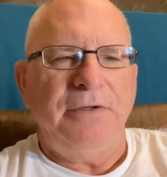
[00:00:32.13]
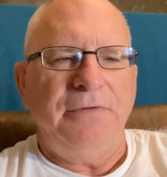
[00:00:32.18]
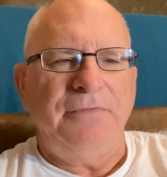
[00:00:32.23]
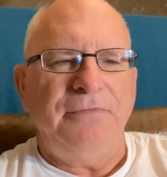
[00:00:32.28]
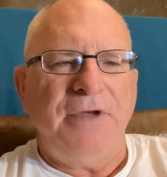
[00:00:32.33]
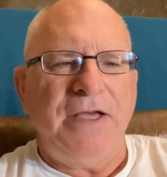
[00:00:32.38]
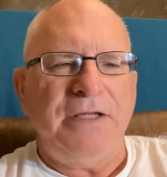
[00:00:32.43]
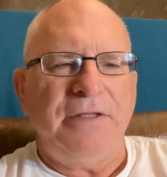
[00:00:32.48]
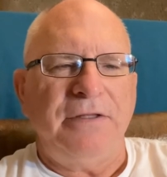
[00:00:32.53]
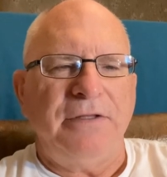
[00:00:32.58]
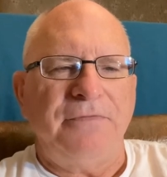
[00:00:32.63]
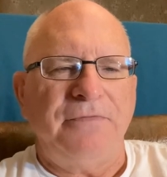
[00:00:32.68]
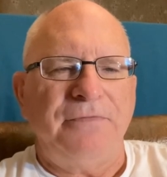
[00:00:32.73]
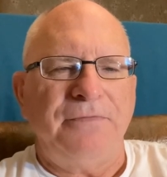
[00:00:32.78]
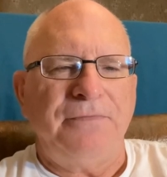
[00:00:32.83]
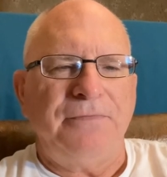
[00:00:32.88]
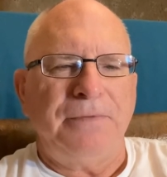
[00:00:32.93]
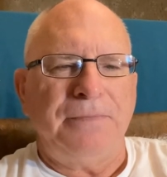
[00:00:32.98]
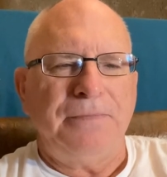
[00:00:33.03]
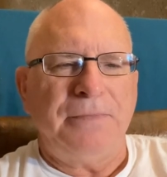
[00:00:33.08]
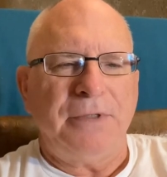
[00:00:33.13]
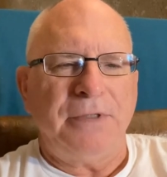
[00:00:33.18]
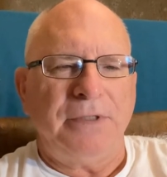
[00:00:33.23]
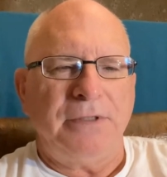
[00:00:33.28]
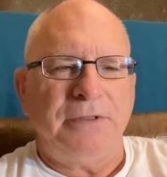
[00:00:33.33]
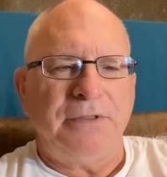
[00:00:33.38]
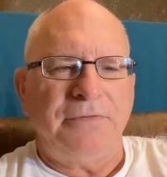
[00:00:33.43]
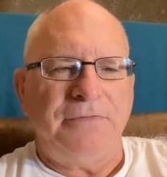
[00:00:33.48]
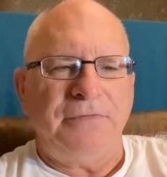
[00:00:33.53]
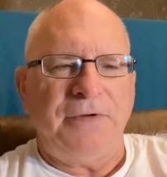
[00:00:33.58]
Faith def
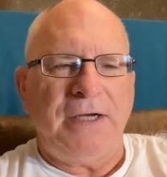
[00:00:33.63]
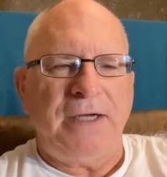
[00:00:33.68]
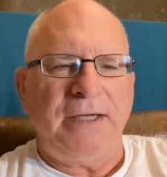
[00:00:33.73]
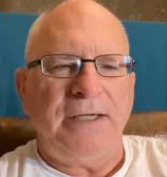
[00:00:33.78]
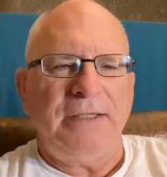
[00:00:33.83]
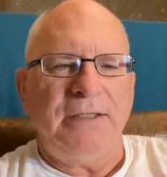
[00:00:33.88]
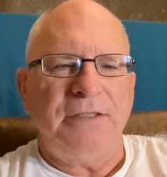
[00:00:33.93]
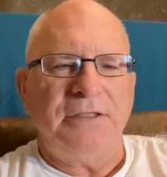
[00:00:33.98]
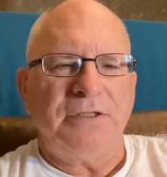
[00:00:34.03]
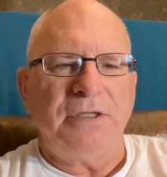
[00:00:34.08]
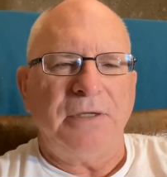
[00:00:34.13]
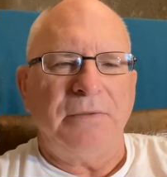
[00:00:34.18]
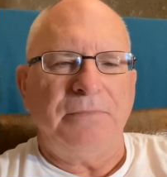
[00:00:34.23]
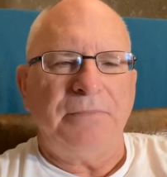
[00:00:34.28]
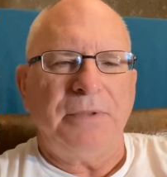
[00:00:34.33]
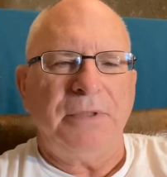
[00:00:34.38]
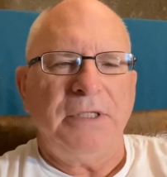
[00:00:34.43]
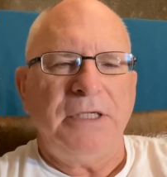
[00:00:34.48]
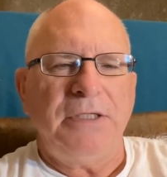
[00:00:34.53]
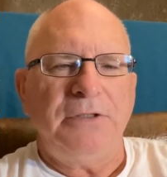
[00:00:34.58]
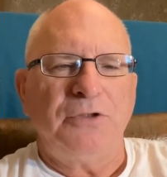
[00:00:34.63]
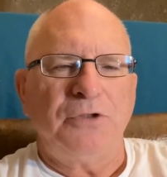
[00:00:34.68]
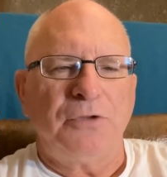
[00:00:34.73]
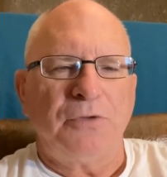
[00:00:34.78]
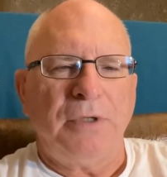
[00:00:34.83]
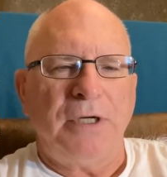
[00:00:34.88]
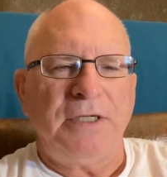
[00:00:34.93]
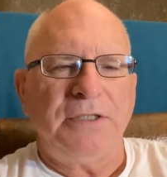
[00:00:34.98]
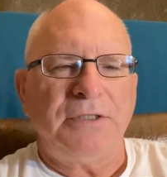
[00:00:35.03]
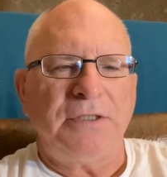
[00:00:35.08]
uh, defined is complete
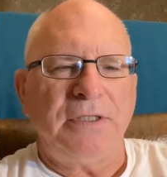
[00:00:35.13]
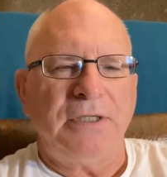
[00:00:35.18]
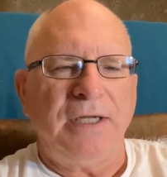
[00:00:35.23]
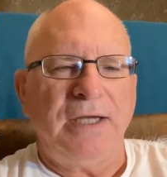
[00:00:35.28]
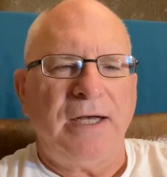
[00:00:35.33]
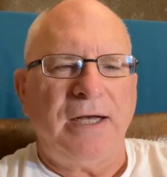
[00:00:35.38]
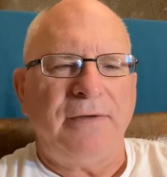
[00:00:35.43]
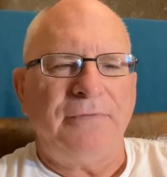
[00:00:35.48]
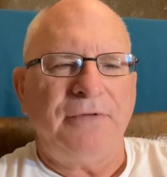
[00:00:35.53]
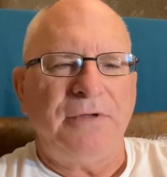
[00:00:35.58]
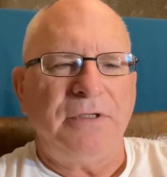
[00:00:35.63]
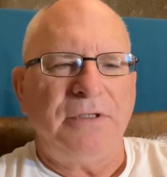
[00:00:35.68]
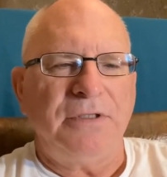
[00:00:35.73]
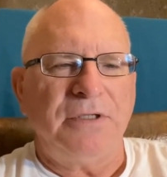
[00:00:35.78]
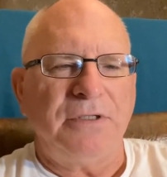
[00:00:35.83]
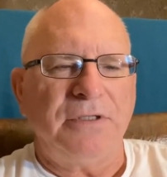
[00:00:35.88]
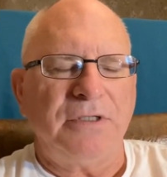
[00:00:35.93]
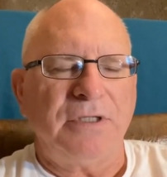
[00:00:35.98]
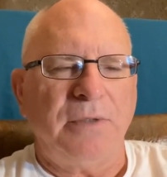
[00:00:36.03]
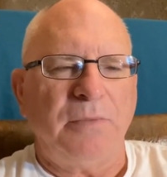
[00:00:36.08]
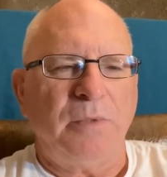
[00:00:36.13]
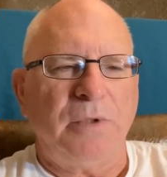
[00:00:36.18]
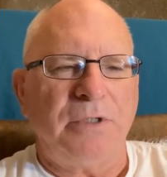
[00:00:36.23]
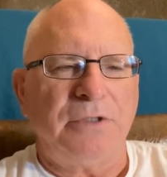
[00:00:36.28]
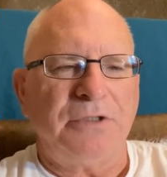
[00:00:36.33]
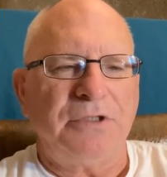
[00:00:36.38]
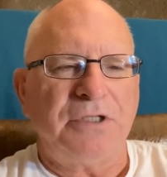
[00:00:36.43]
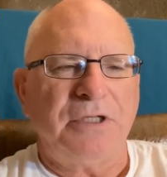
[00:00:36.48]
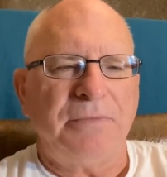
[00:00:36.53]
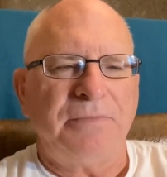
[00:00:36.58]
trust and confidence in someone
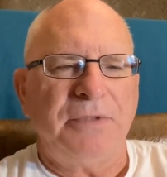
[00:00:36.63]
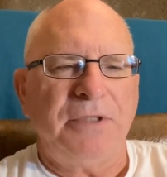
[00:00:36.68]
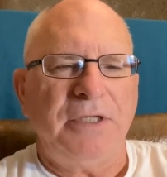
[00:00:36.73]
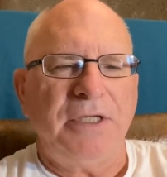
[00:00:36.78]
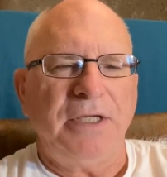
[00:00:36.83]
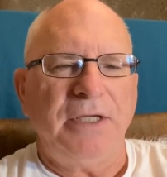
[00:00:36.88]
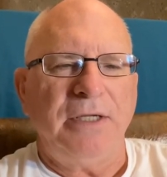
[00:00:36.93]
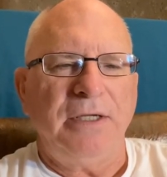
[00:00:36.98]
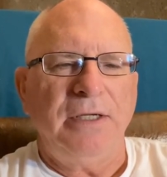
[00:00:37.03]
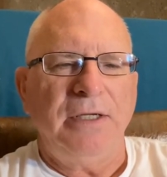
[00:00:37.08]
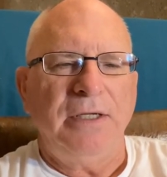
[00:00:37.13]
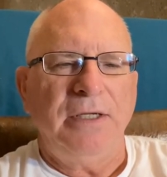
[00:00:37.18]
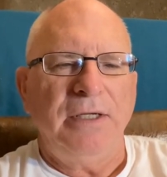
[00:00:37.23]
or something.